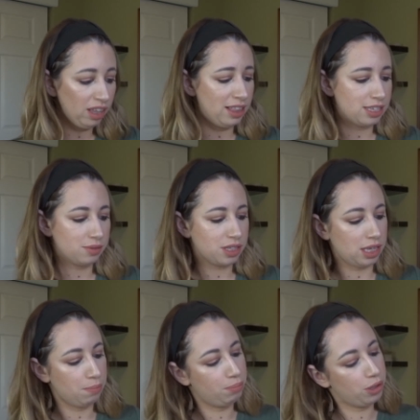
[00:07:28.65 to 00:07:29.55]
This was
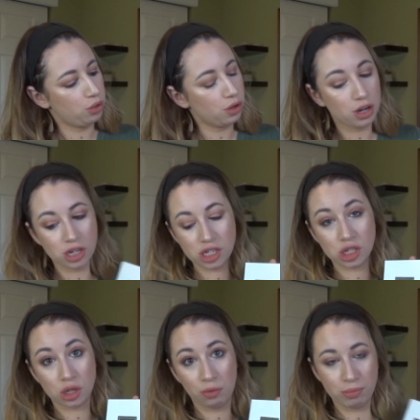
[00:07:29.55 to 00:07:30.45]
the Pure
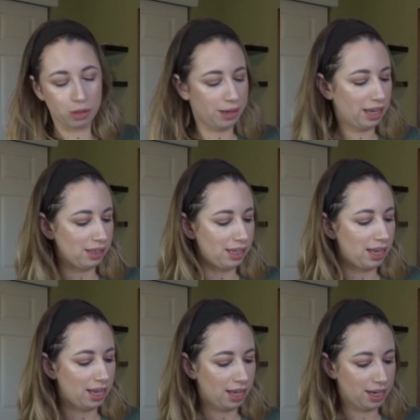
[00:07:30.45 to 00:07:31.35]
Sculptor palette
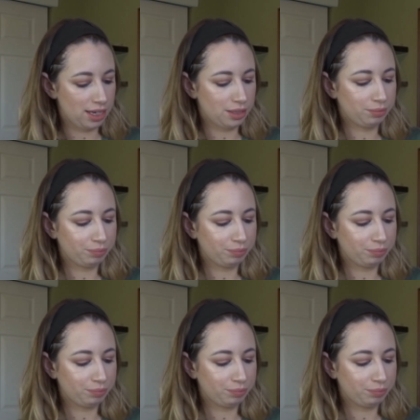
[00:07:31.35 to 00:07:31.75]
and